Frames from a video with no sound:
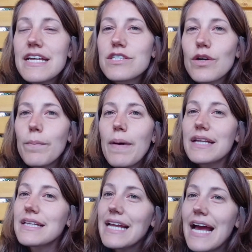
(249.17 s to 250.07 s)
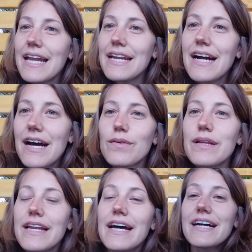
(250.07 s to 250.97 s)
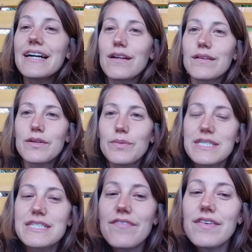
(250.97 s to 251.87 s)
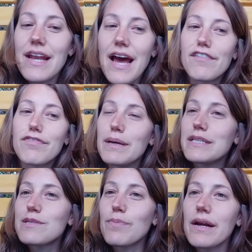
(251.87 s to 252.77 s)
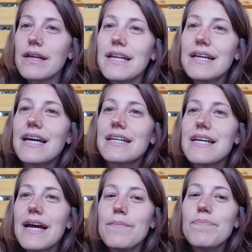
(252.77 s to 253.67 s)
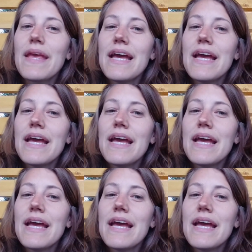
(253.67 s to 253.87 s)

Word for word: So Pardelian and Carolina, Carolina was seven and a half months pregnant at that time,